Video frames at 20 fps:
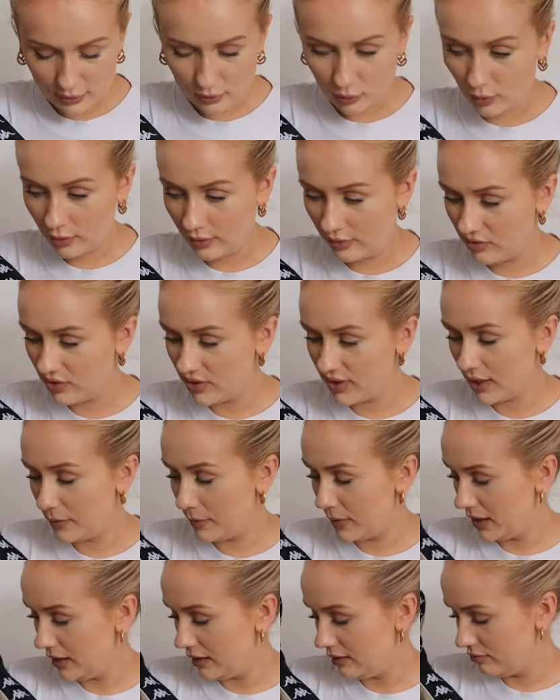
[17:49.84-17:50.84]
sort of
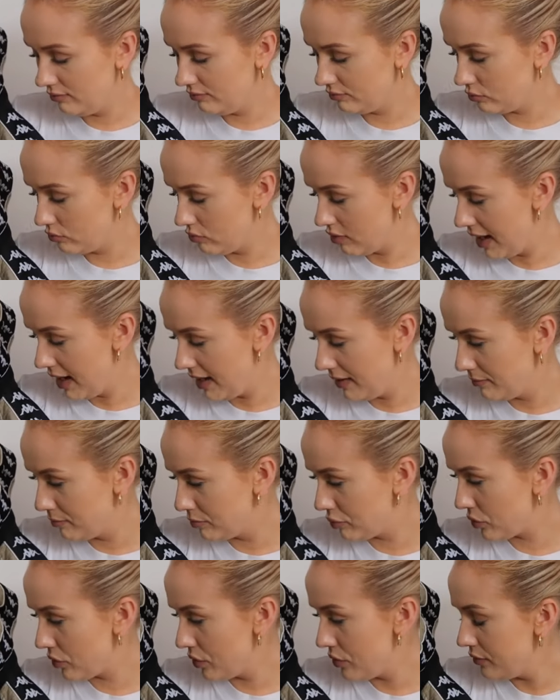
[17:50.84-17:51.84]
semi rain
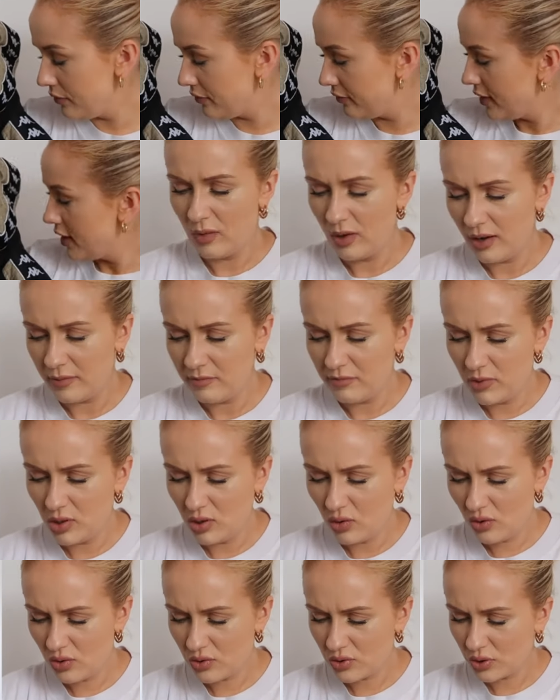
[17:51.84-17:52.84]
proof what I'm
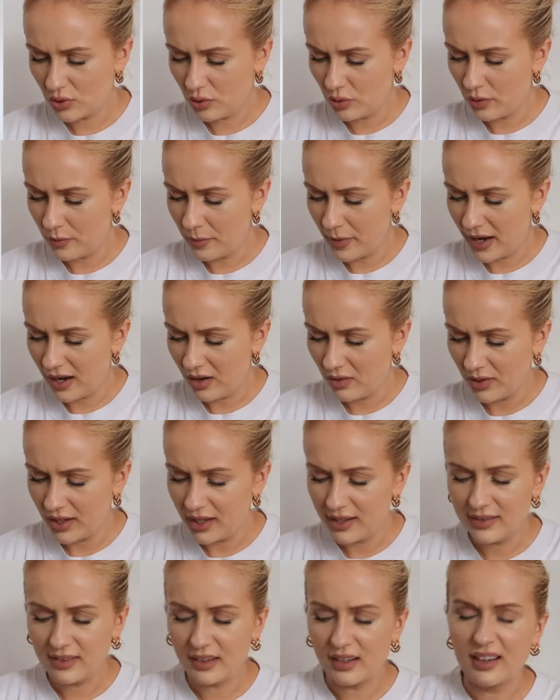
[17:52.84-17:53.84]
not sure about
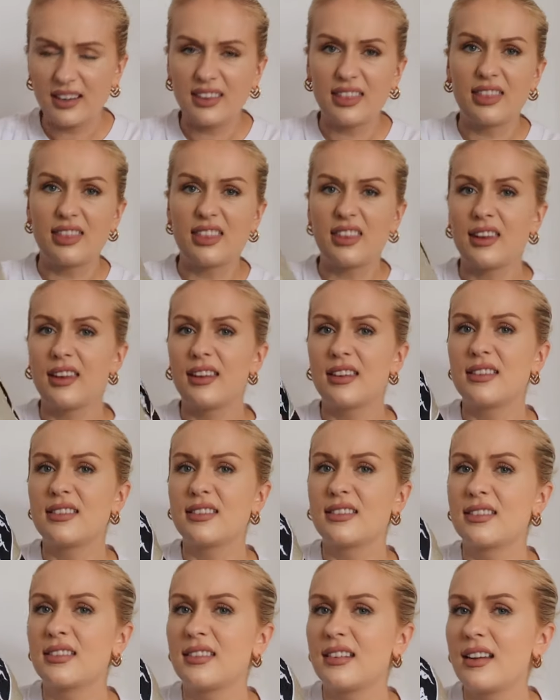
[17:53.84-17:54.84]
is like this
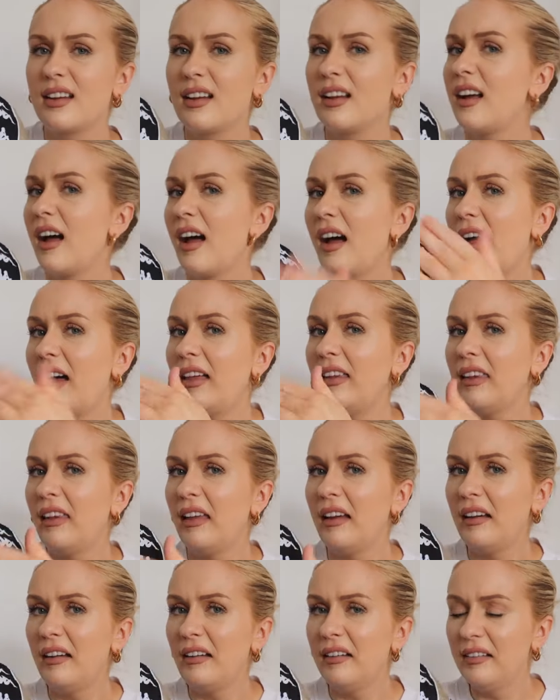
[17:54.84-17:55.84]

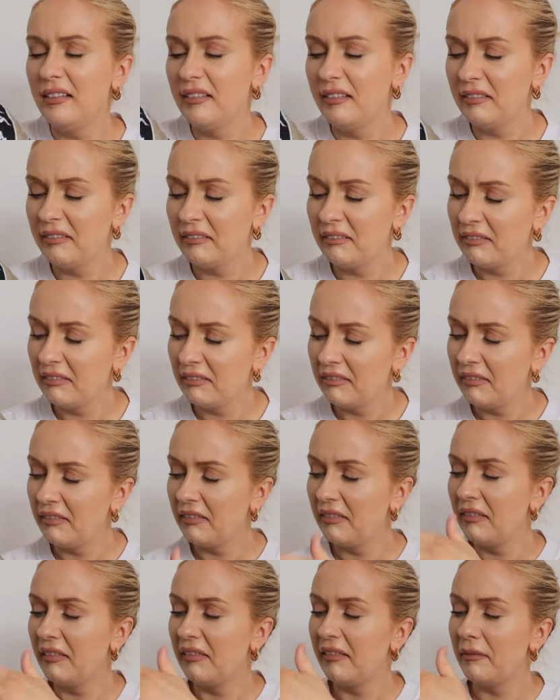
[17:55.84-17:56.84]
colour
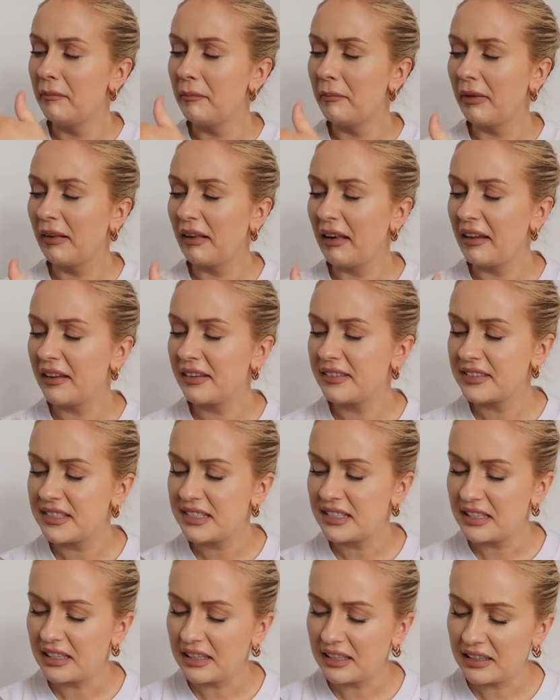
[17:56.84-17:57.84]

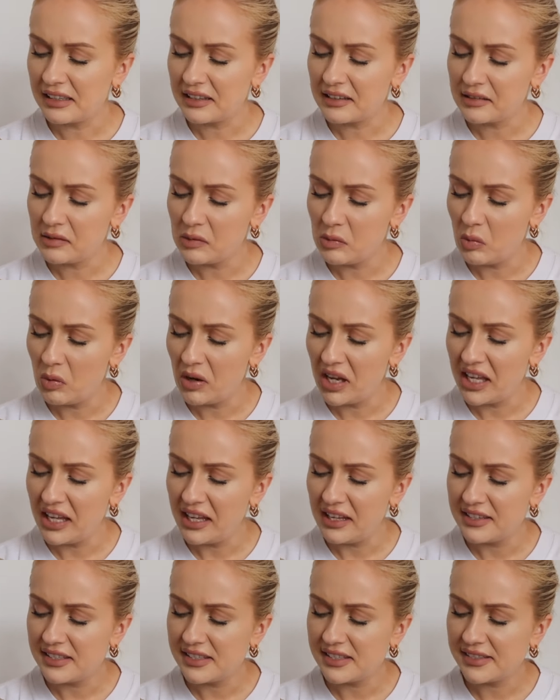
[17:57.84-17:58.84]
plastic
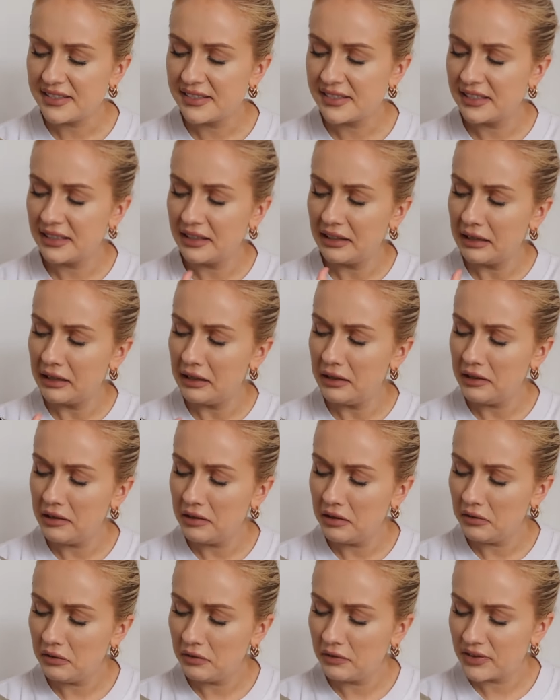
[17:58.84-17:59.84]
weird
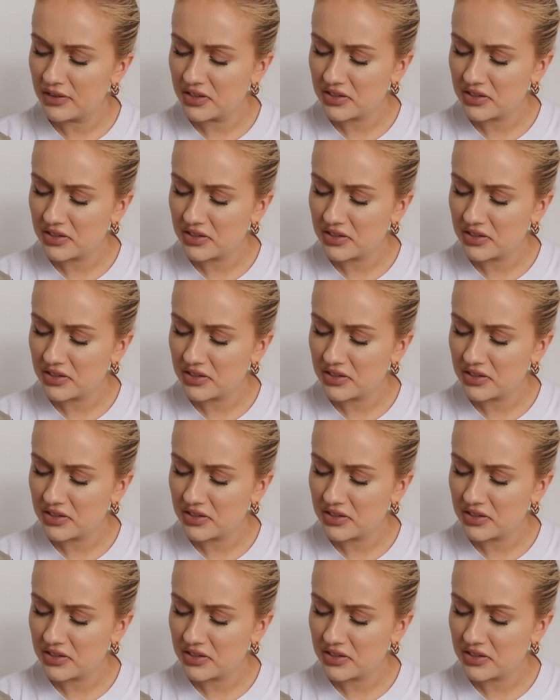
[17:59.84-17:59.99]
sleeve